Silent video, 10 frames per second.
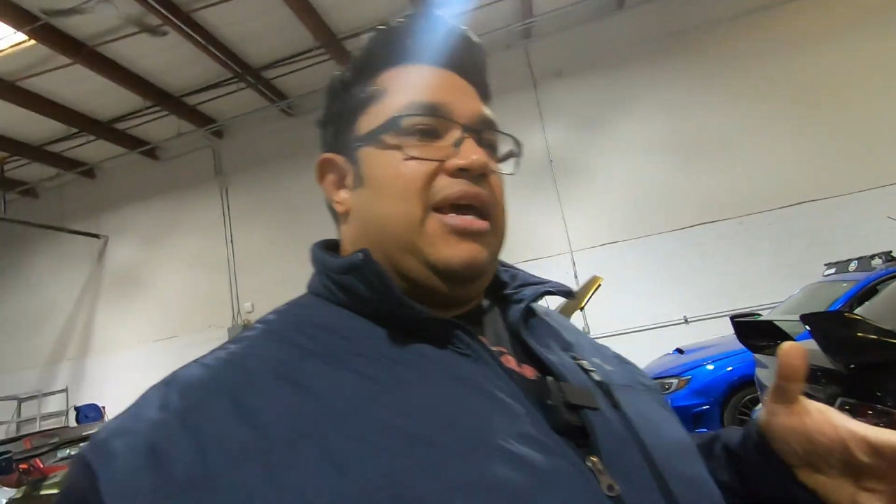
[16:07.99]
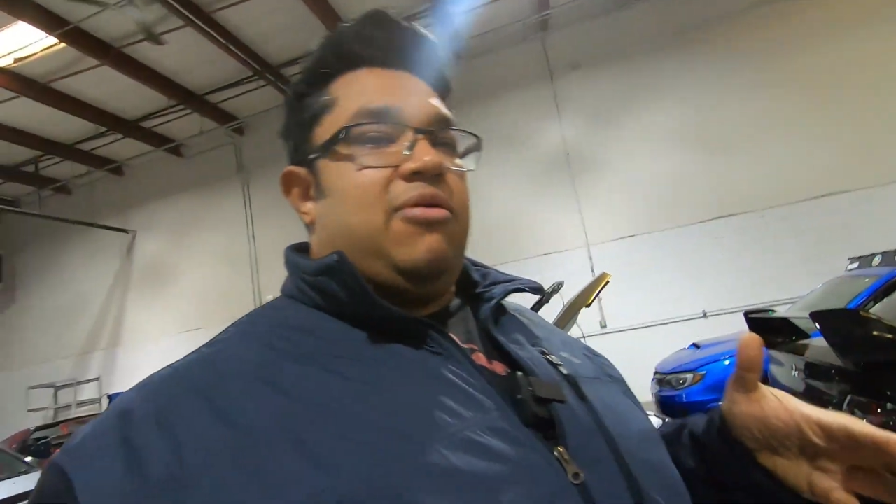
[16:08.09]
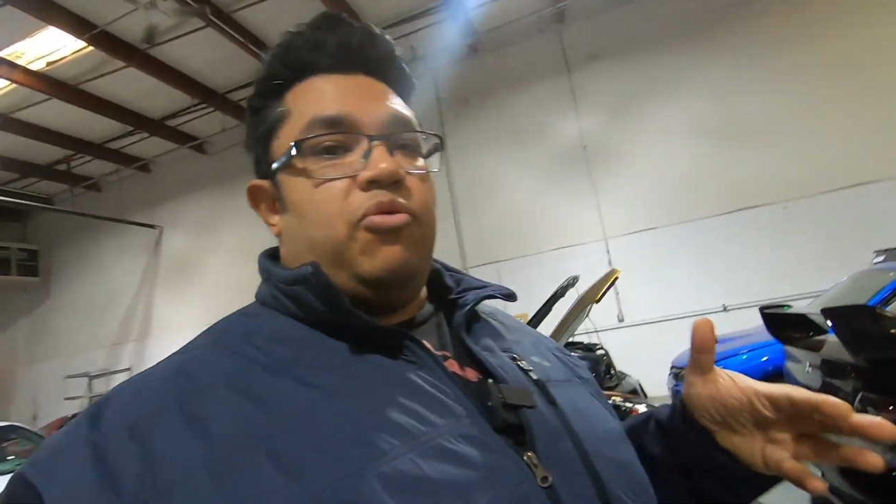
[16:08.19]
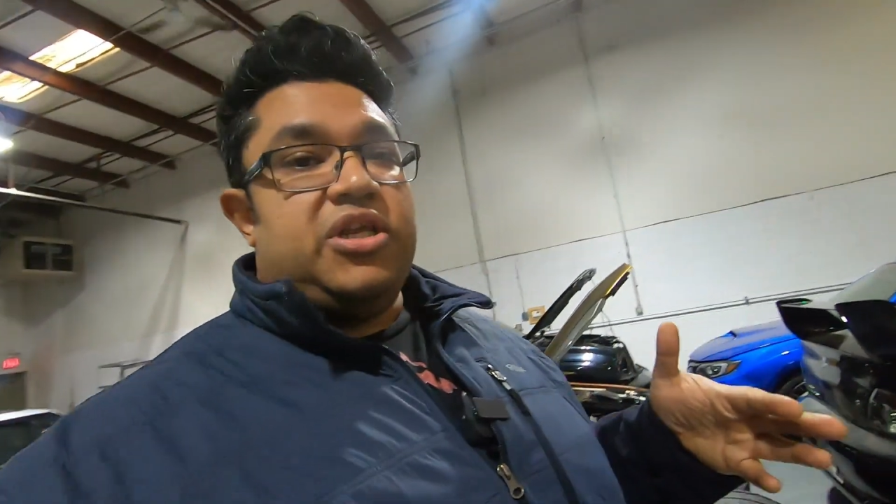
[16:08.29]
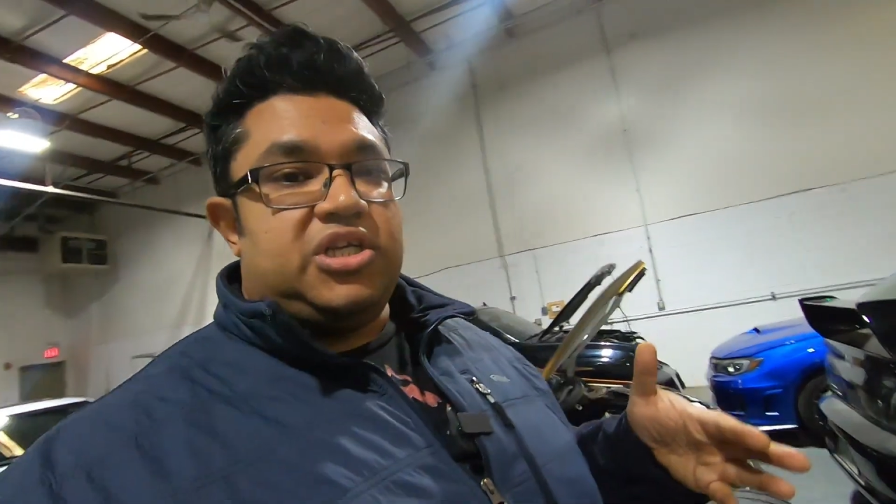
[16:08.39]

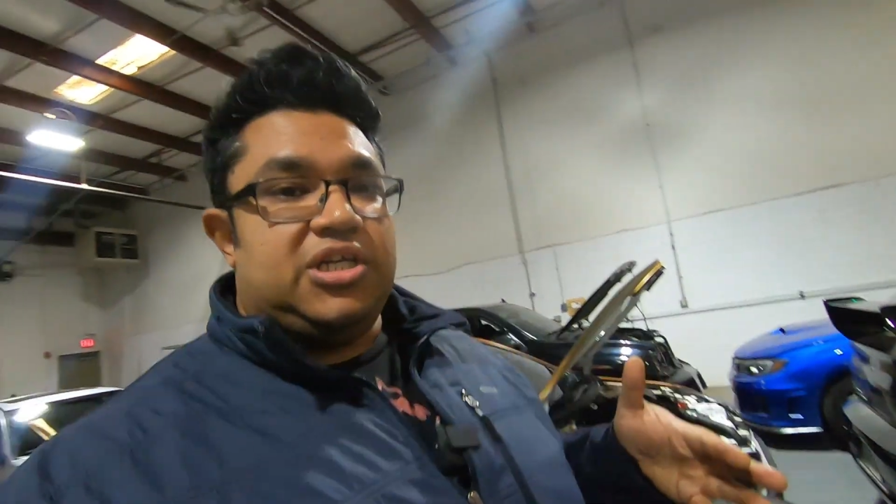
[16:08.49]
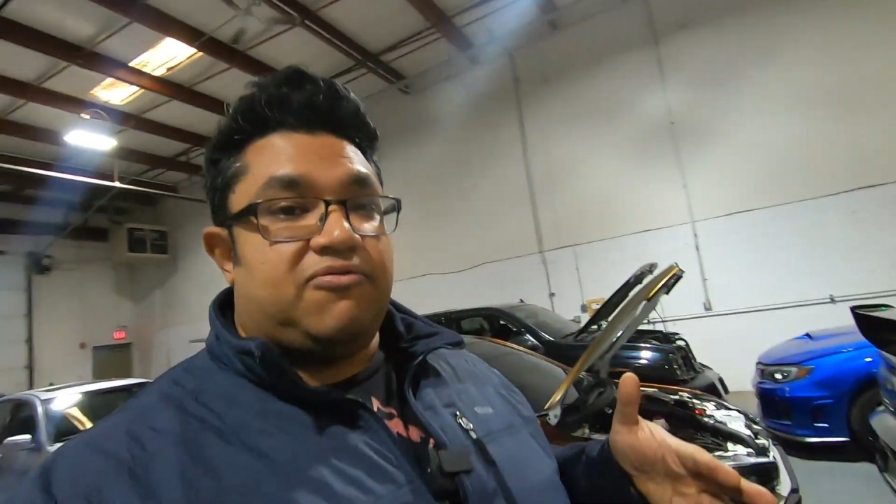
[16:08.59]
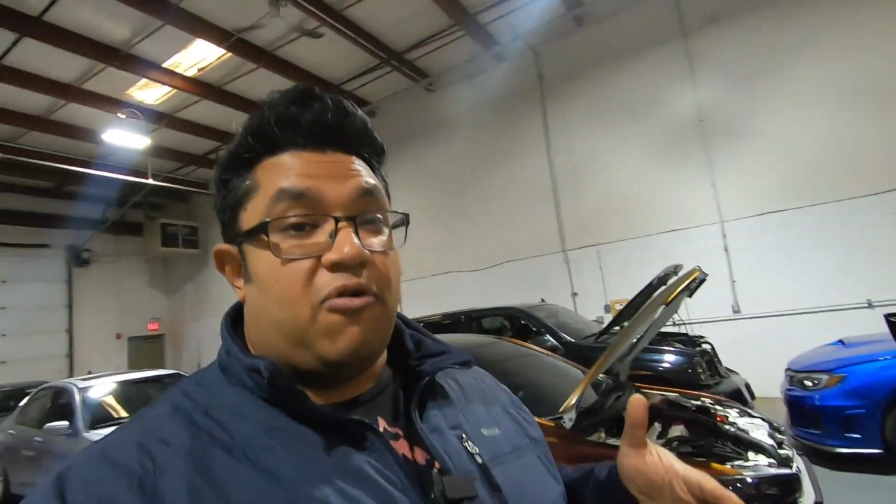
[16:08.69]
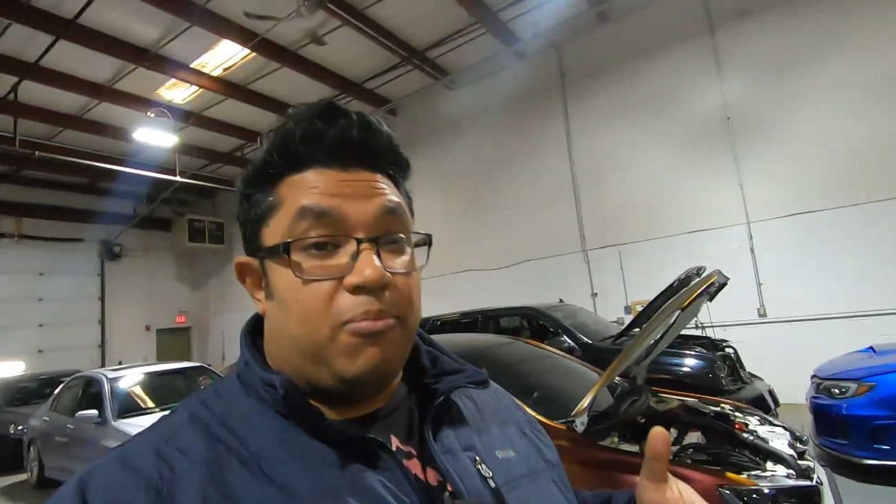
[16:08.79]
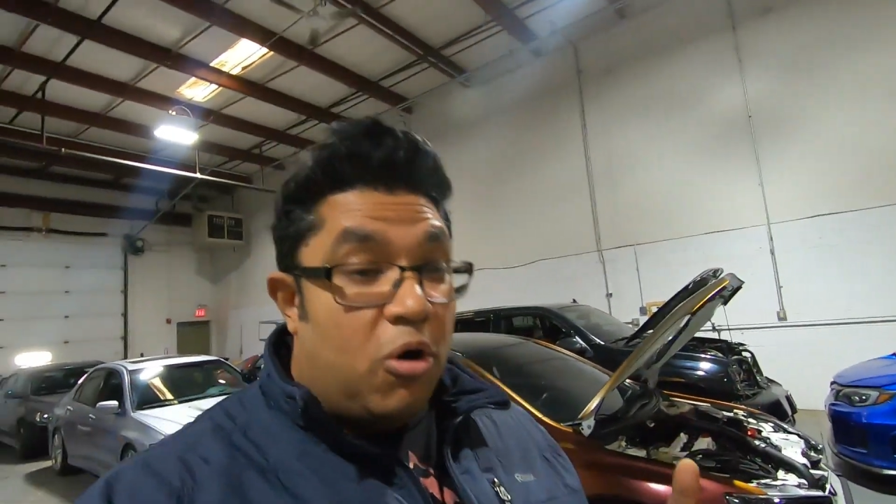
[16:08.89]
and which is
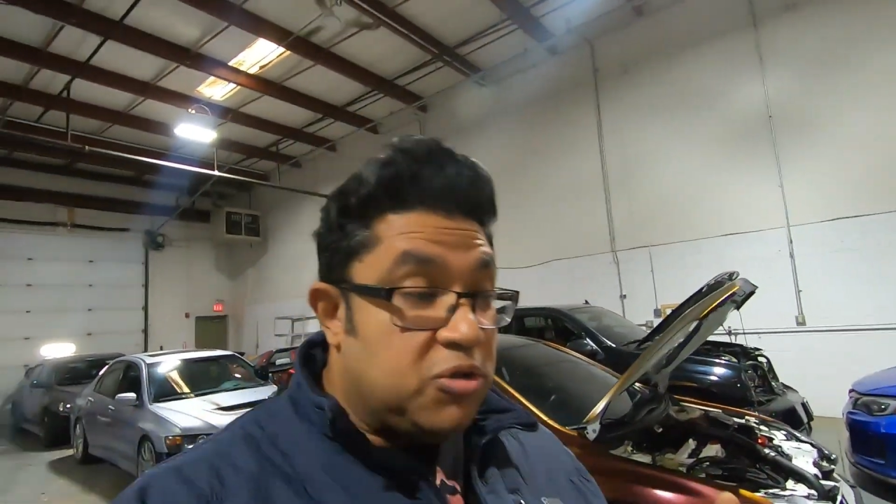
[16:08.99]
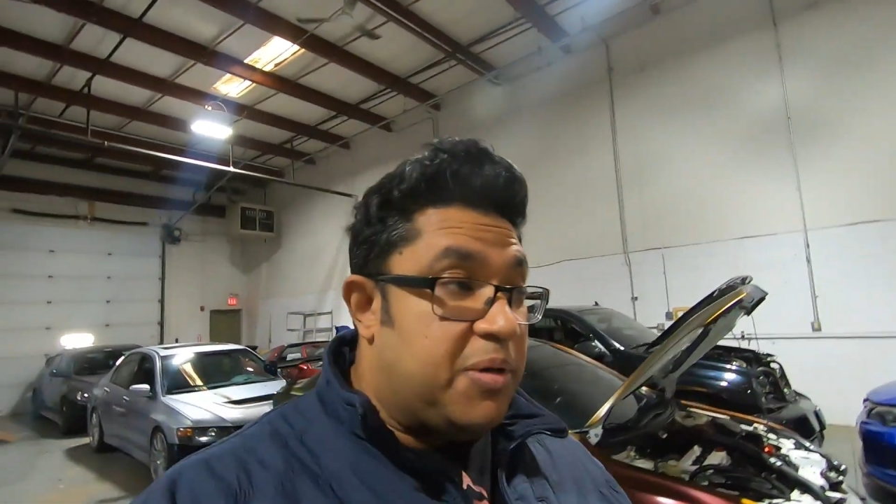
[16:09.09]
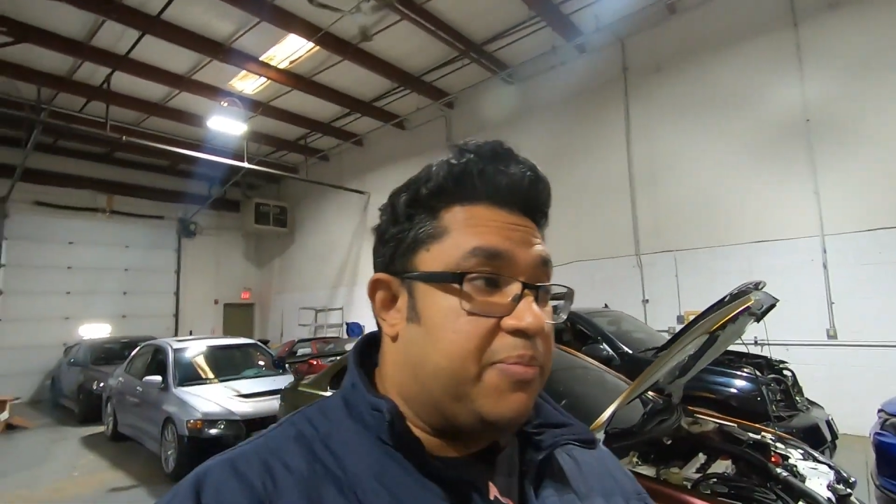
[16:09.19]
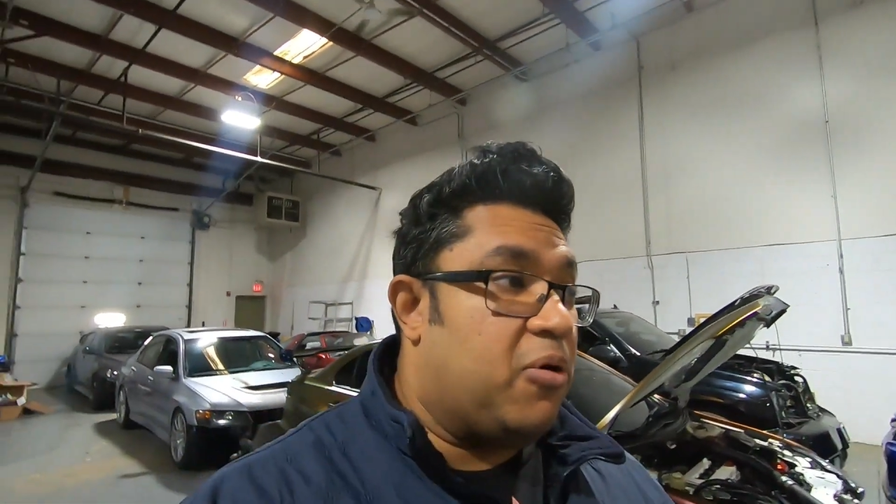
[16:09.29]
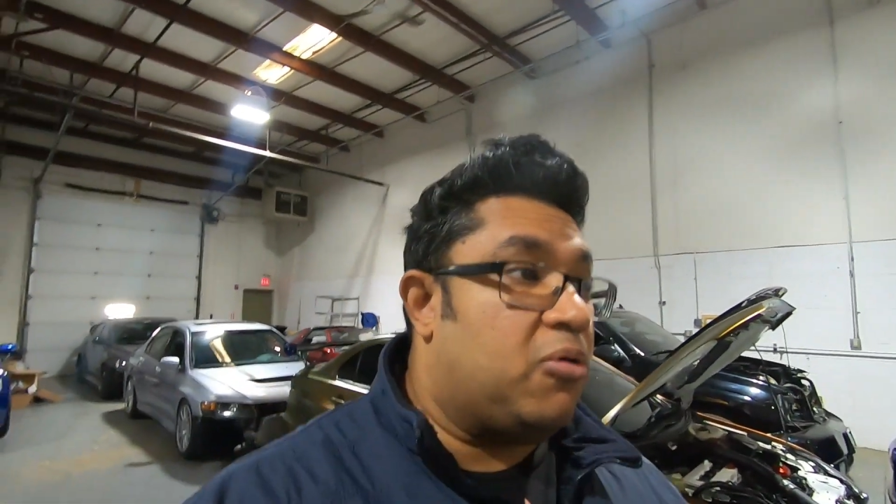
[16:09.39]
for most
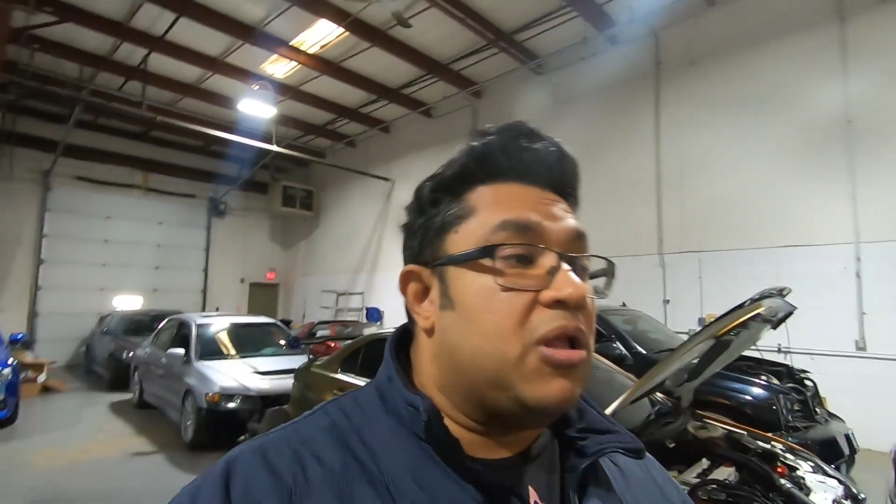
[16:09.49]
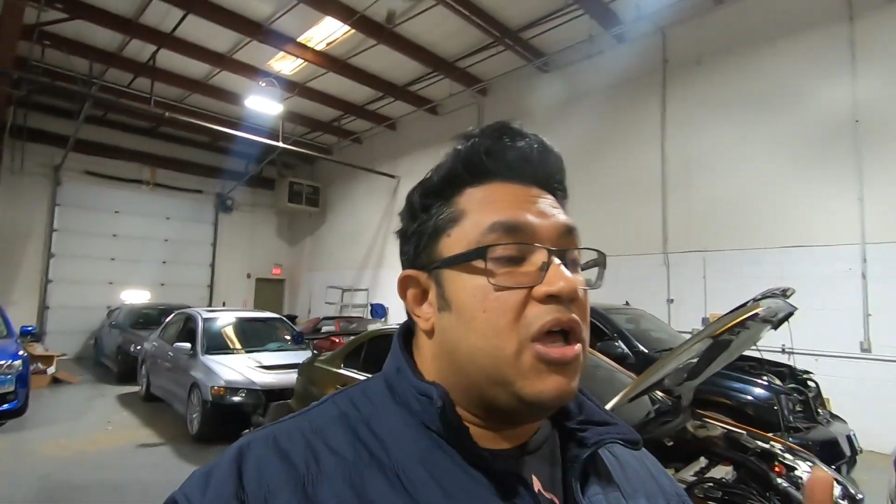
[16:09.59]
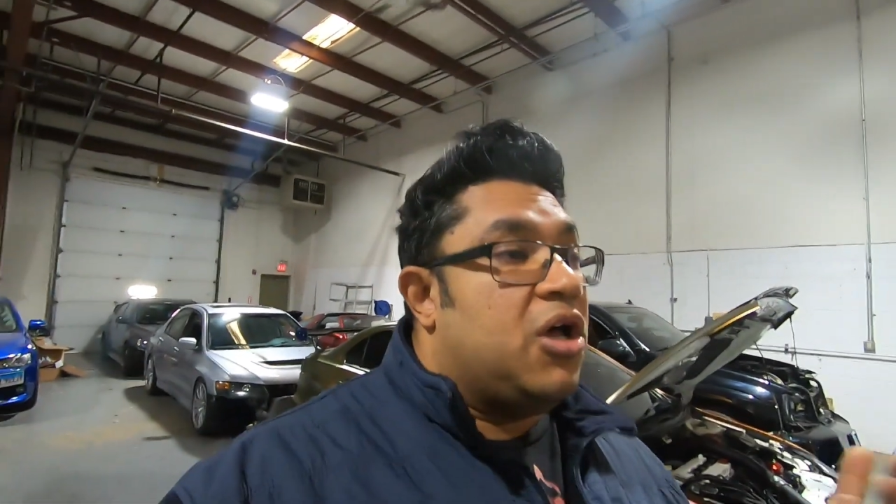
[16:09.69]
people,